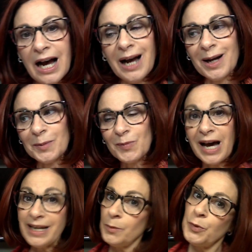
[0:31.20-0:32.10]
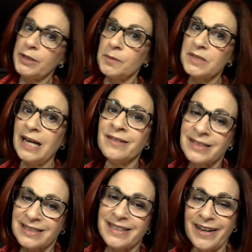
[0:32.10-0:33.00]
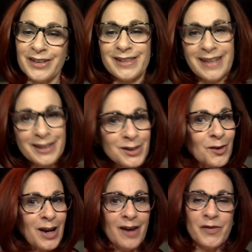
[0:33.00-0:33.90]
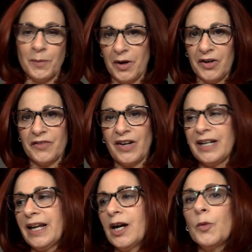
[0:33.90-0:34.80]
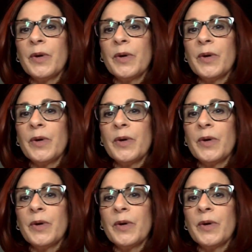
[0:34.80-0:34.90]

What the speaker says: I didn't bring them downstairs, and I don't have them on right now,